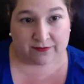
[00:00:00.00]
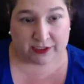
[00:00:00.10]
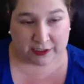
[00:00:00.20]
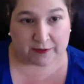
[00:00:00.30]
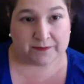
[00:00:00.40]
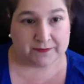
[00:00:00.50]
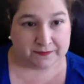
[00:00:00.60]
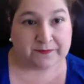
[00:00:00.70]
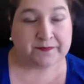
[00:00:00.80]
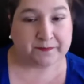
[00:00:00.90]

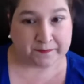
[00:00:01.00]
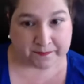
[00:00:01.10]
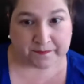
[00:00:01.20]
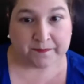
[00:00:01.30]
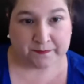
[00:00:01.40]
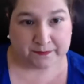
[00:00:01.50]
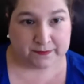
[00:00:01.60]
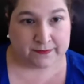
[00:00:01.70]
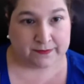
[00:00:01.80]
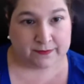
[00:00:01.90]

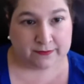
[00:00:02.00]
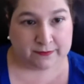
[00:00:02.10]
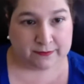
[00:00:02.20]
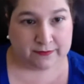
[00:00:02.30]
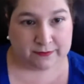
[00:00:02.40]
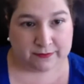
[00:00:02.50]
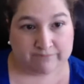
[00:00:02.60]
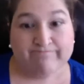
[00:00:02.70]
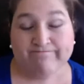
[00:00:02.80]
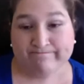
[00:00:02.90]

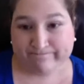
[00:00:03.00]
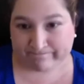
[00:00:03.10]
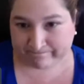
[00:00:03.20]
(silent)